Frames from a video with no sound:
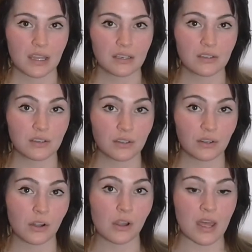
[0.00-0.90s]

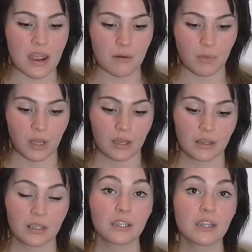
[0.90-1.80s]
little lamb,
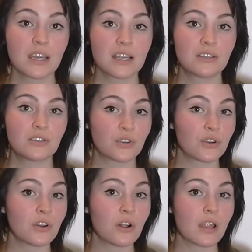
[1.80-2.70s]

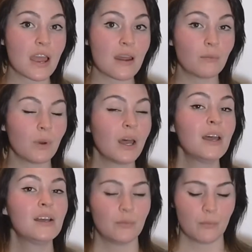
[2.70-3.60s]
little lamb.
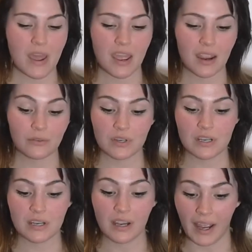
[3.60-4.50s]

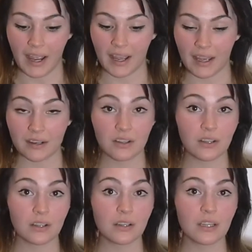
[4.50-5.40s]
Mary had
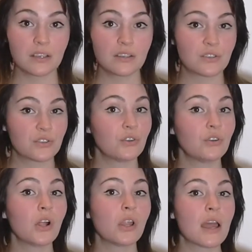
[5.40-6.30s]
a
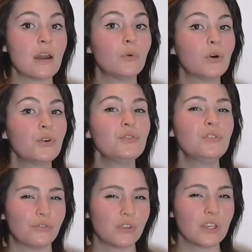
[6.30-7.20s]
little lamb
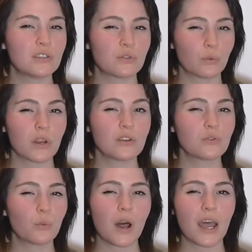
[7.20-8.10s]
whose fleece
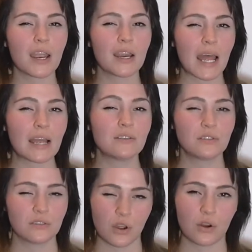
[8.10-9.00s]
was white as
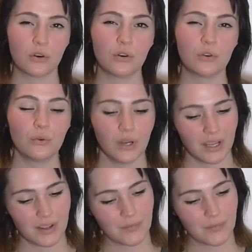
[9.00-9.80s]
snow.